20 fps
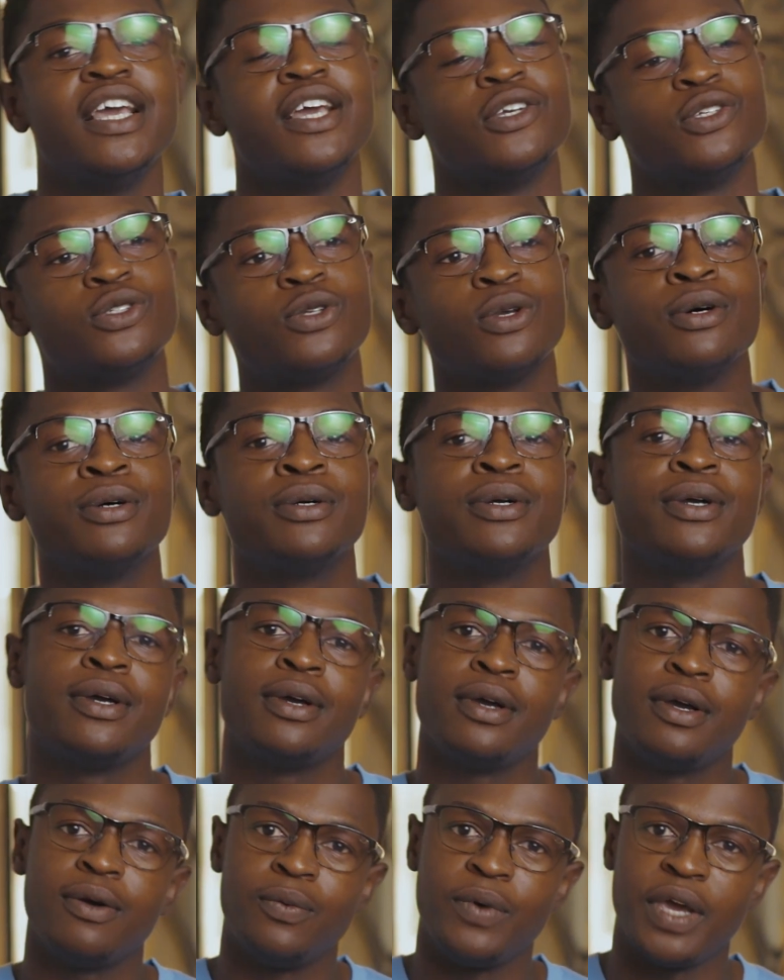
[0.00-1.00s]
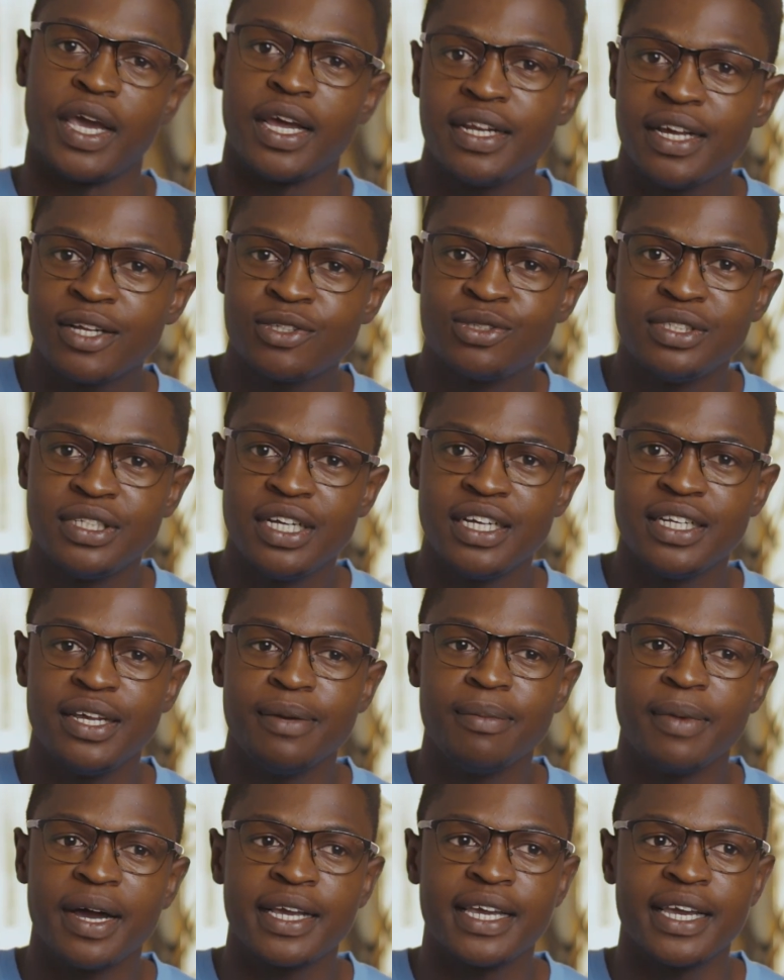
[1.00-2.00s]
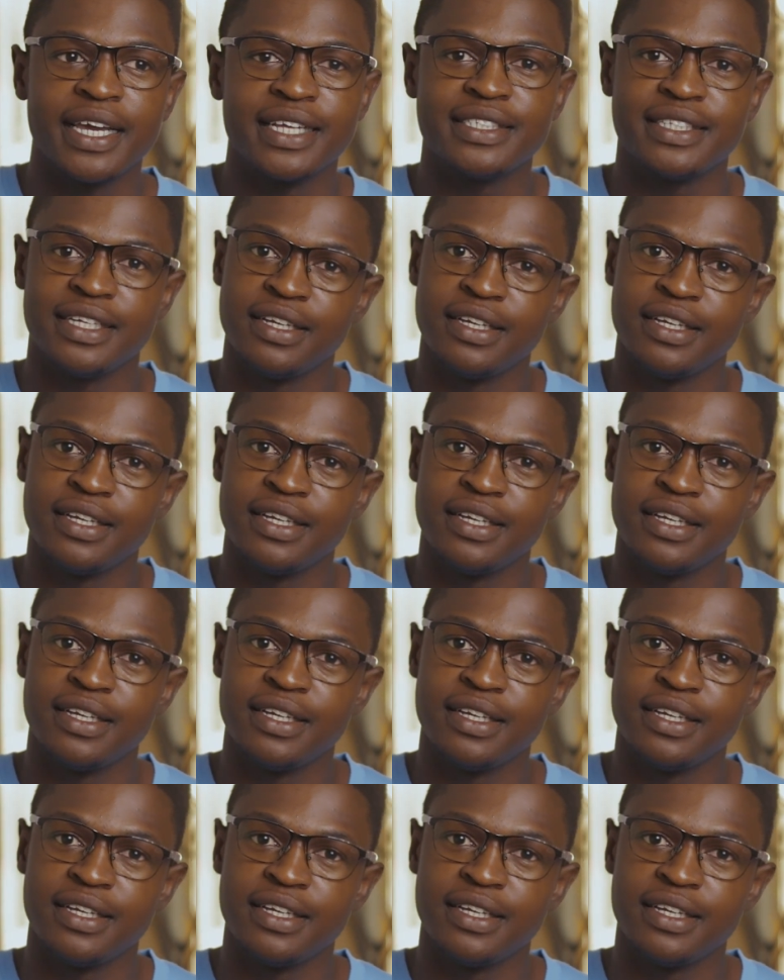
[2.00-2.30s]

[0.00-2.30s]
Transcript: So we headed to Day Market